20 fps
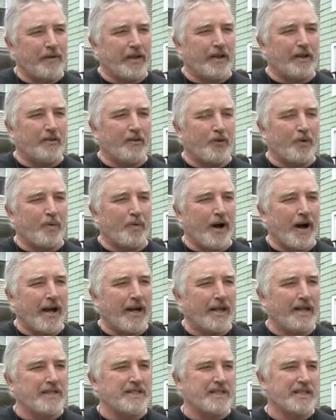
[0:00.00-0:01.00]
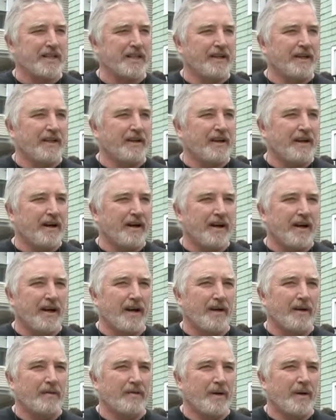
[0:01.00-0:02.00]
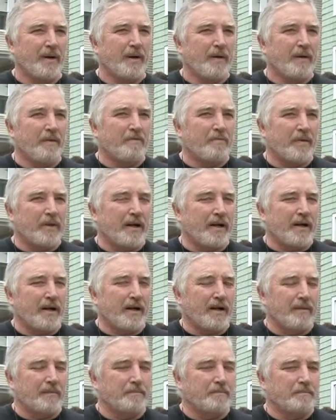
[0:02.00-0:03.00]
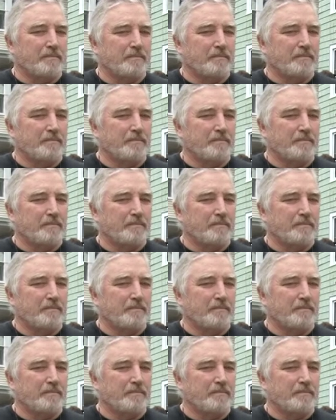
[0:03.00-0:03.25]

and quiet tent